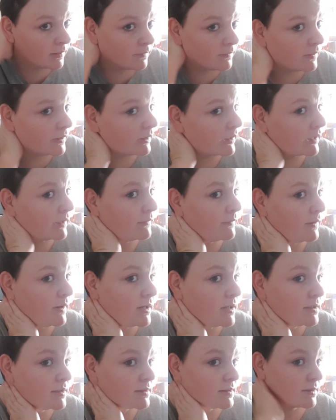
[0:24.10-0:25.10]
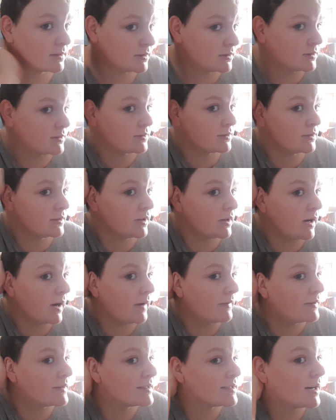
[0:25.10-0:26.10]
very fast and soon I
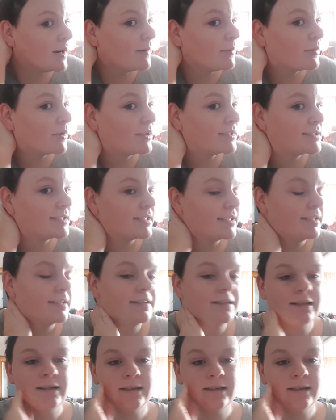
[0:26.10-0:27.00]
have to start brushing it.